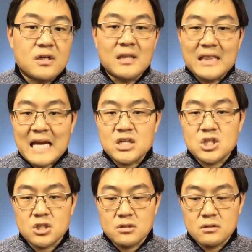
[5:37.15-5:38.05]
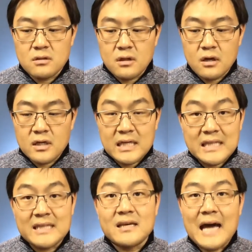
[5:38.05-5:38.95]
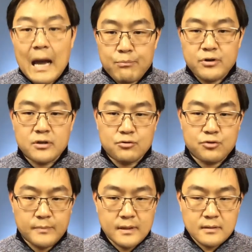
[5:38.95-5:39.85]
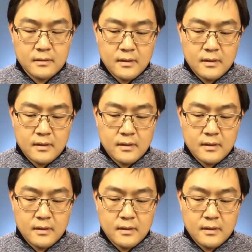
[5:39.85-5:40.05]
election in the operating agreement.